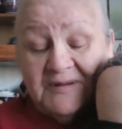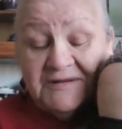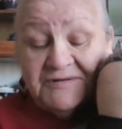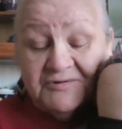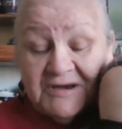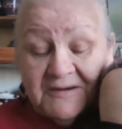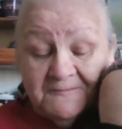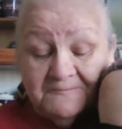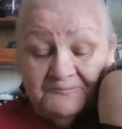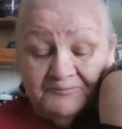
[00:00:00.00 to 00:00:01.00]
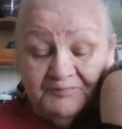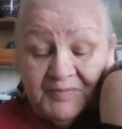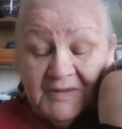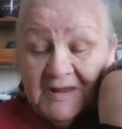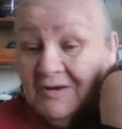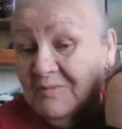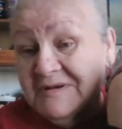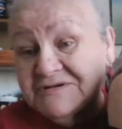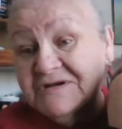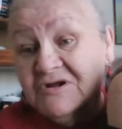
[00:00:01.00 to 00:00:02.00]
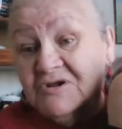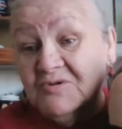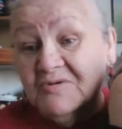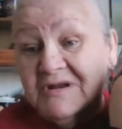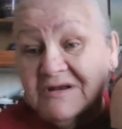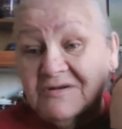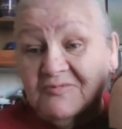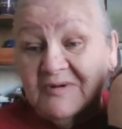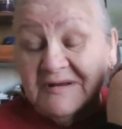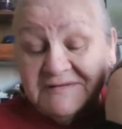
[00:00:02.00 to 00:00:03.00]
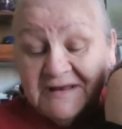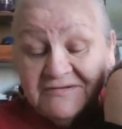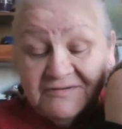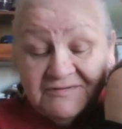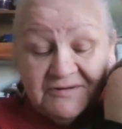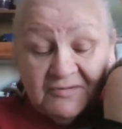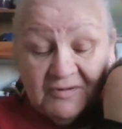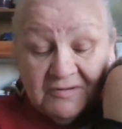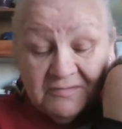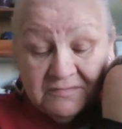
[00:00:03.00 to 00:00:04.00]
history, which included residential school.